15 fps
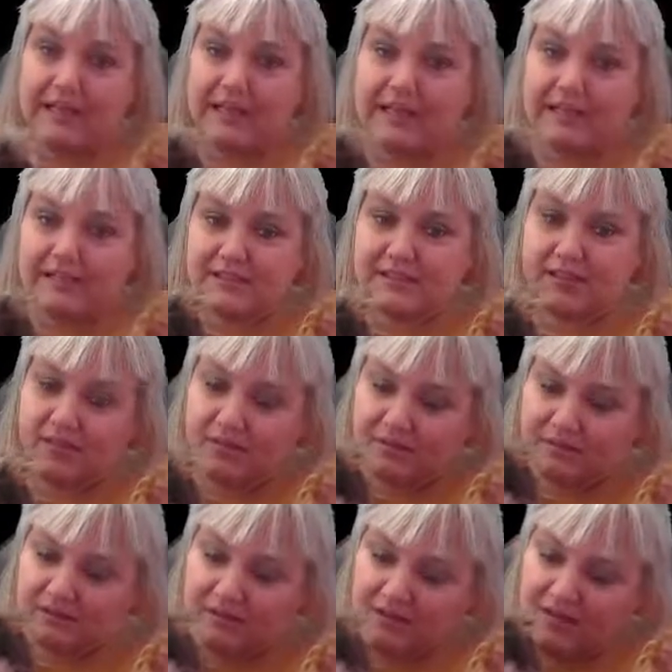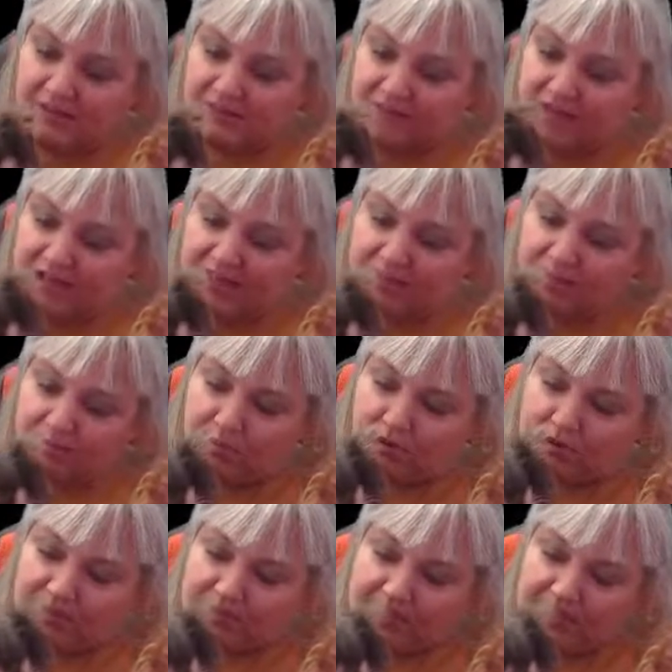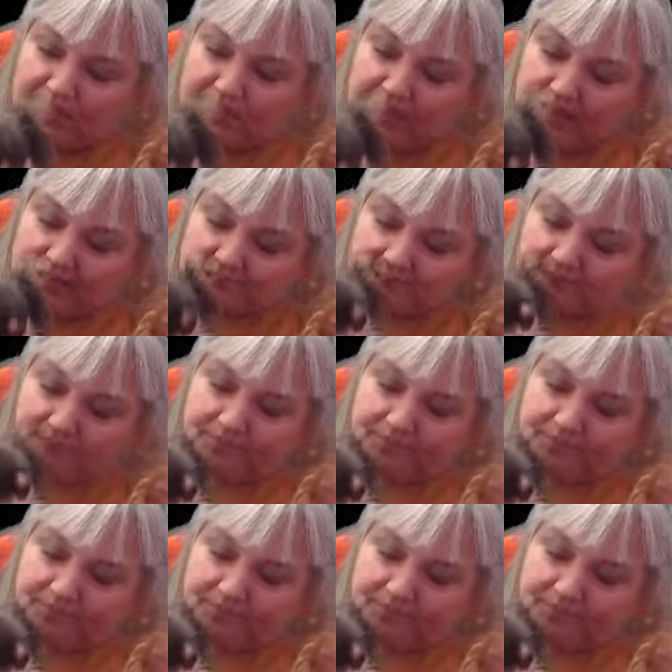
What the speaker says: let's go, deaf ears plugged in,